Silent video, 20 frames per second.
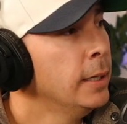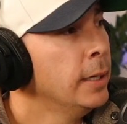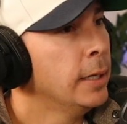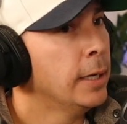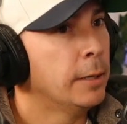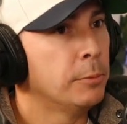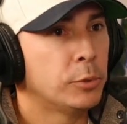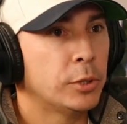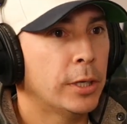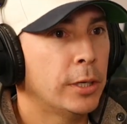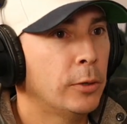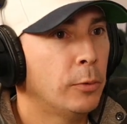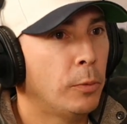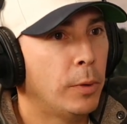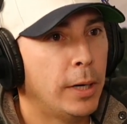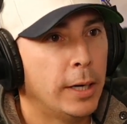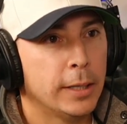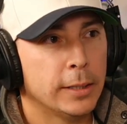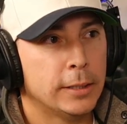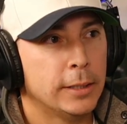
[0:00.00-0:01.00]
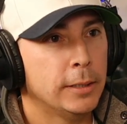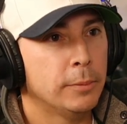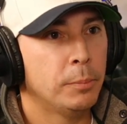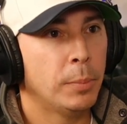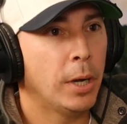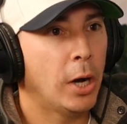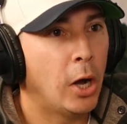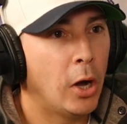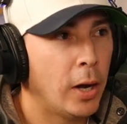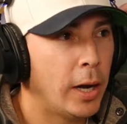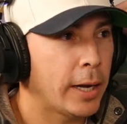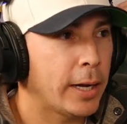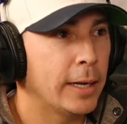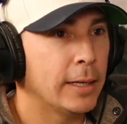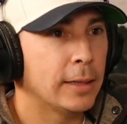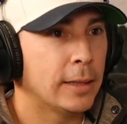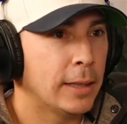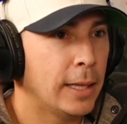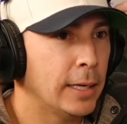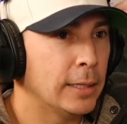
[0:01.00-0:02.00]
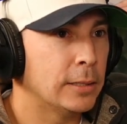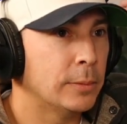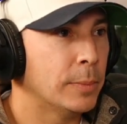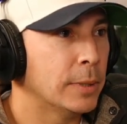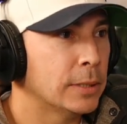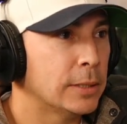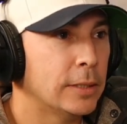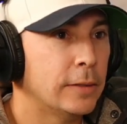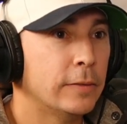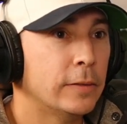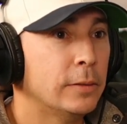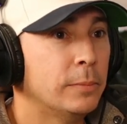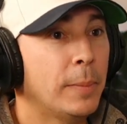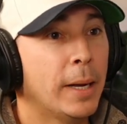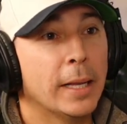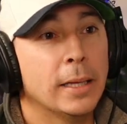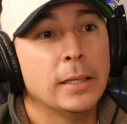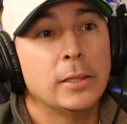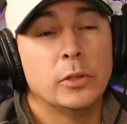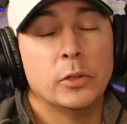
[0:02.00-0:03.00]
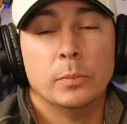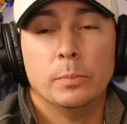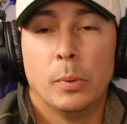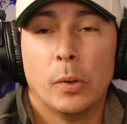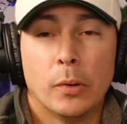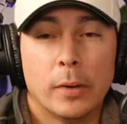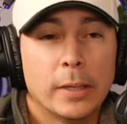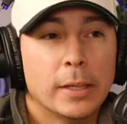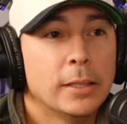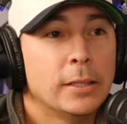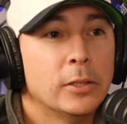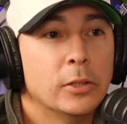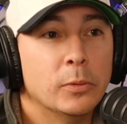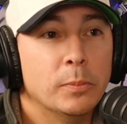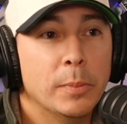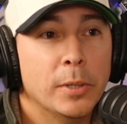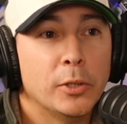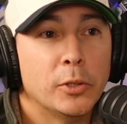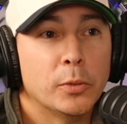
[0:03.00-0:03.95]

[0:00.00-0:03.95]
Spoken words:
I'm trying to watch it, but all I can think to myself is, man, this is boring. This is miserable.